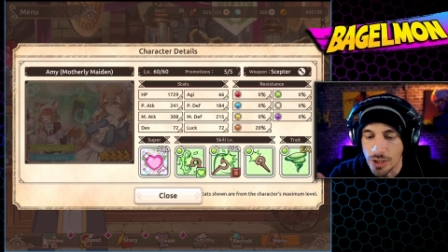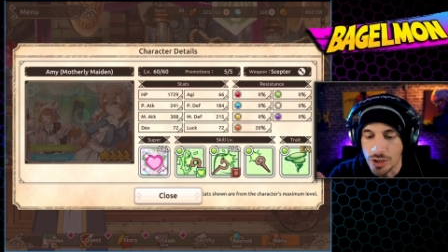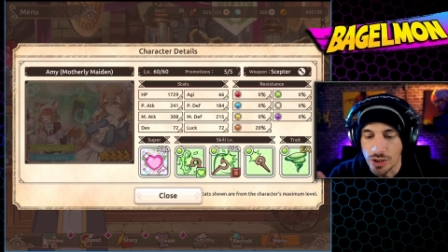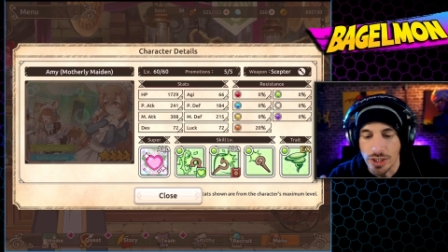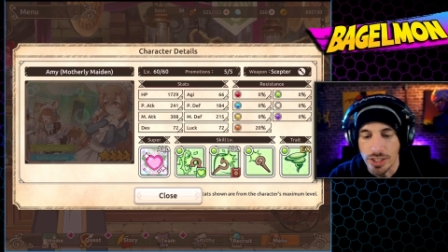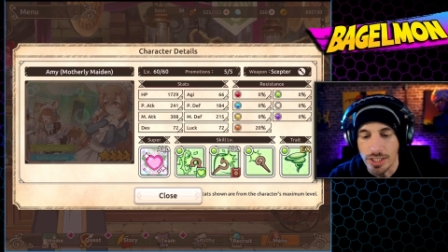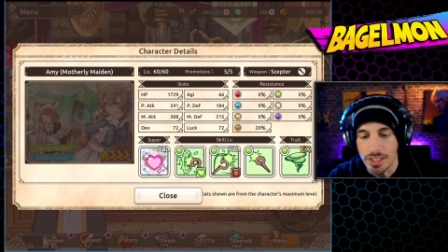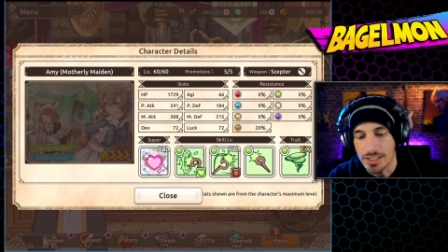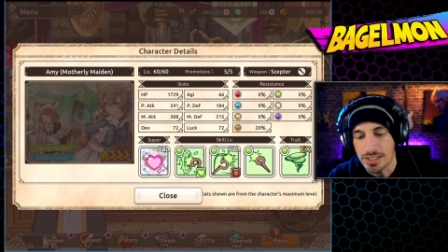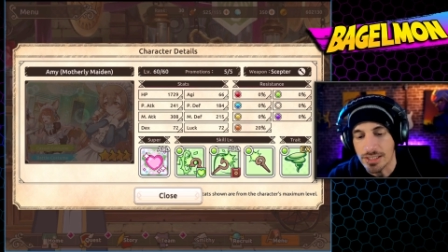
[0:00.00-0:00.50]

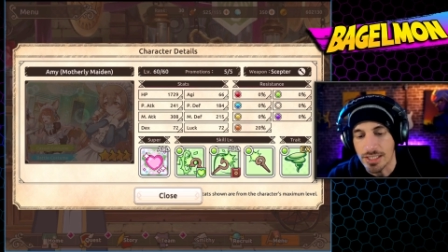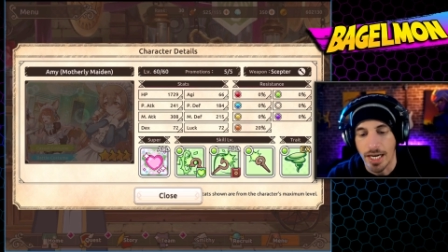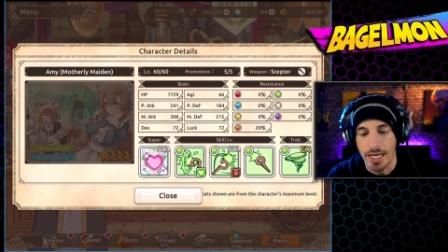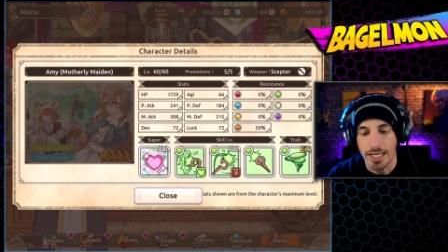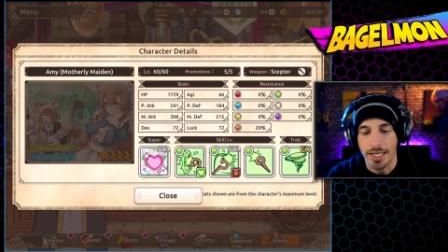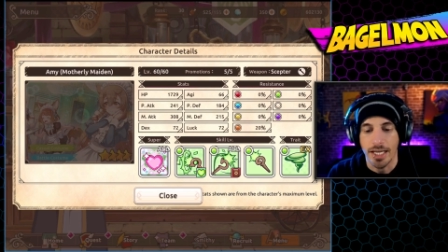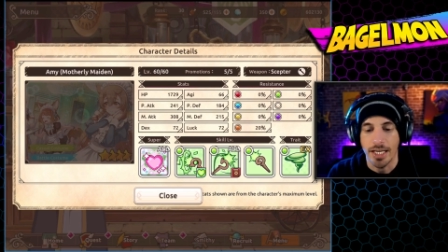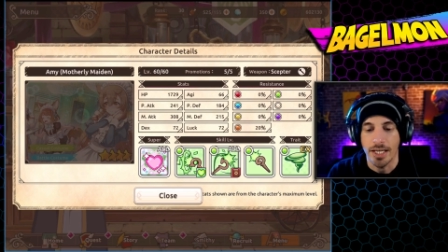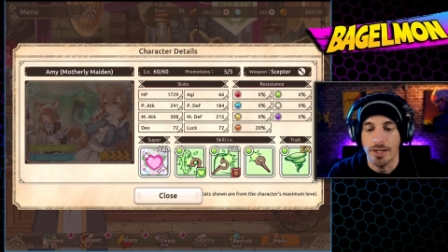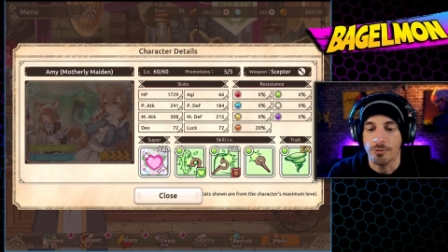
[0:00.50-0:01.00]
She has
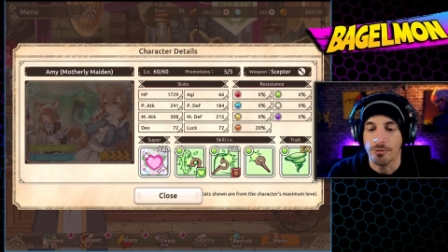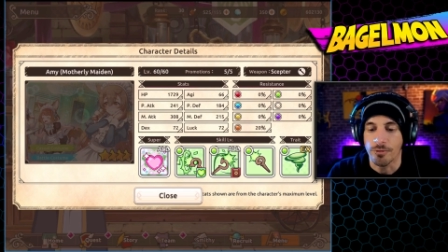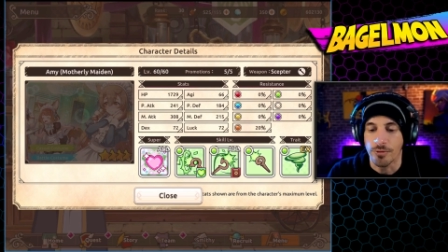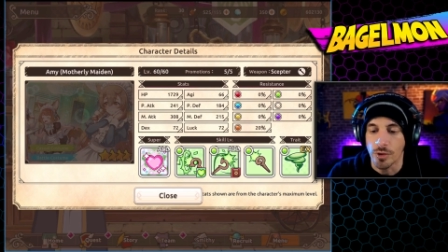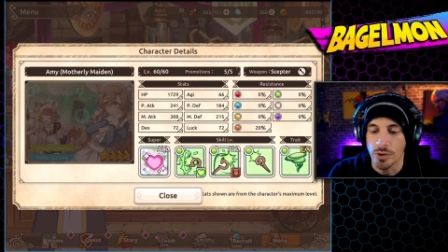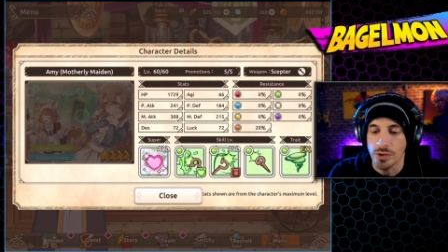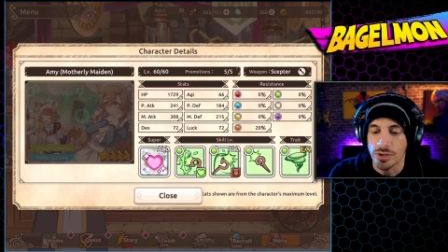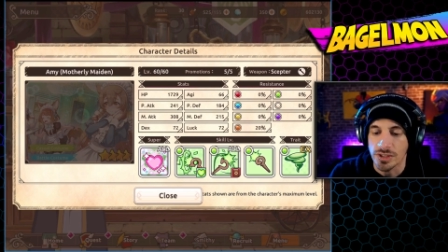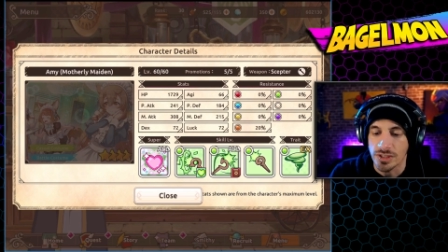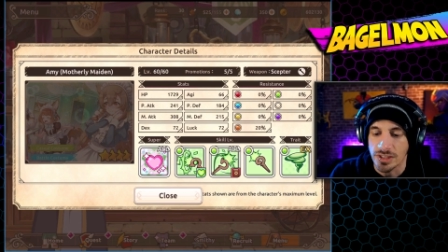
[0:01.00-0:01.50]
got a
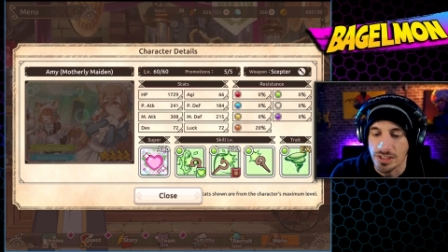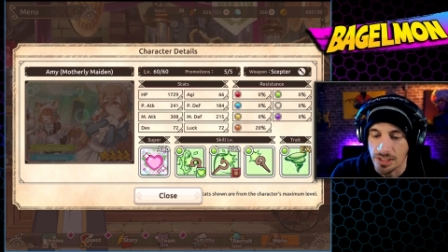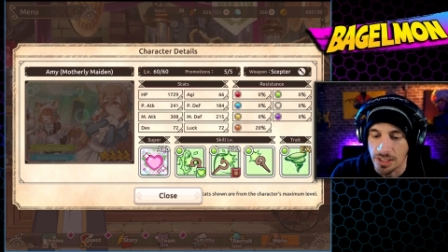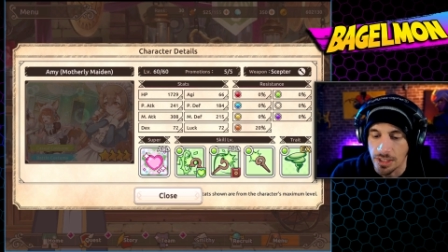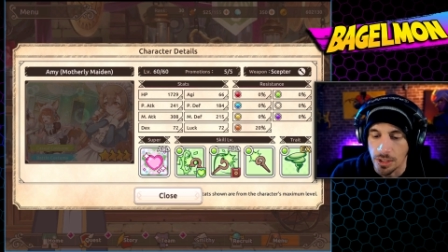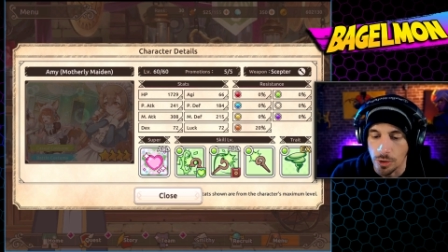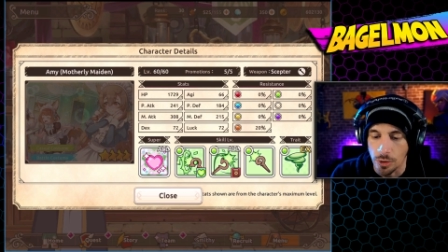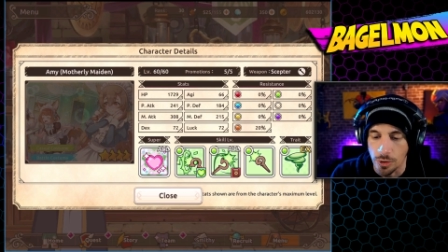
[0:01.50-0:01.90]
first skill.